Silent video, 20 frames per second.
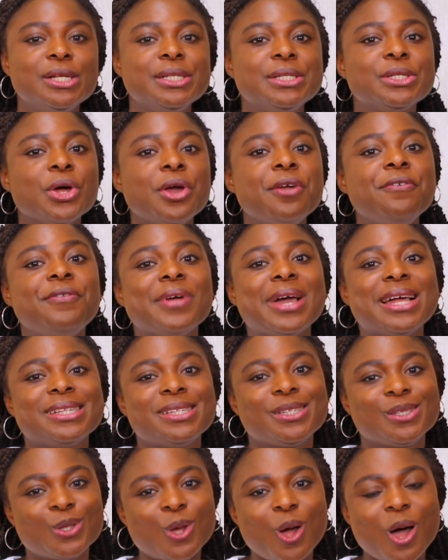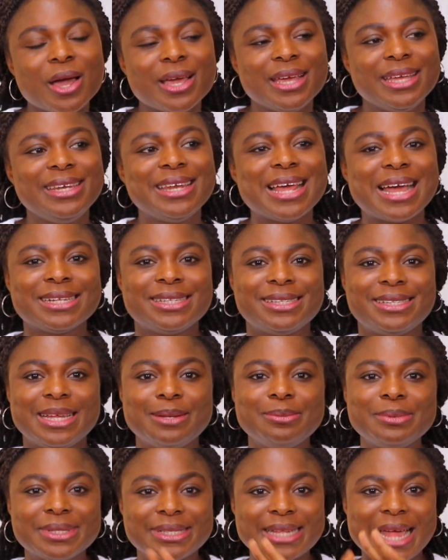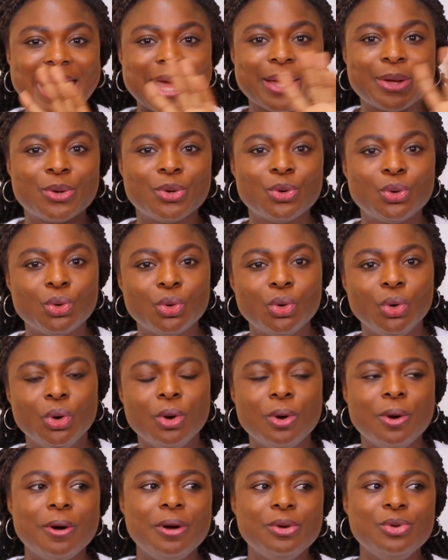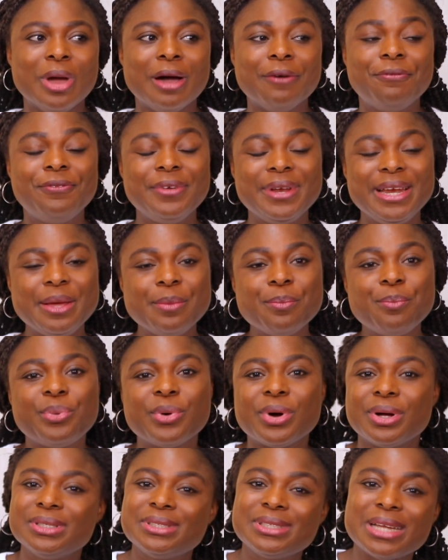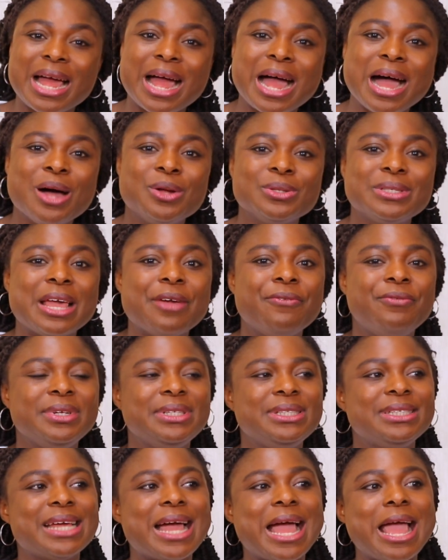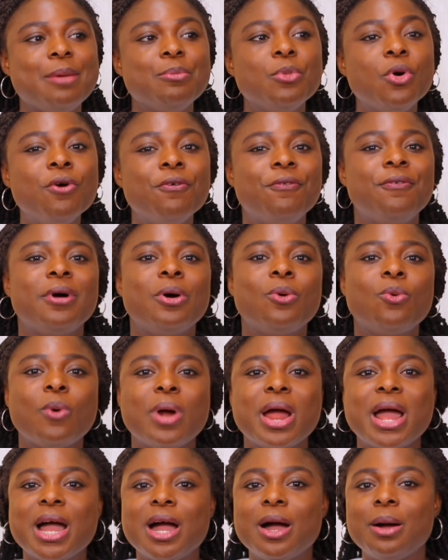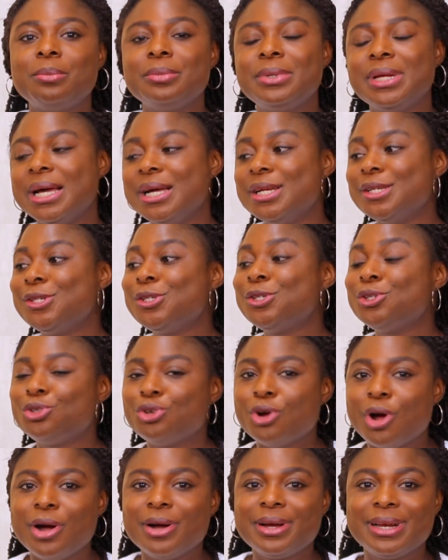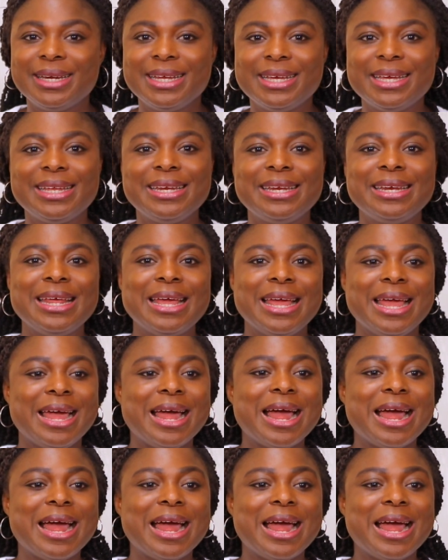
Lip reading: So if you are stuck in that same cycle, you are feeling burnt out every time, overwhelmed, struggling,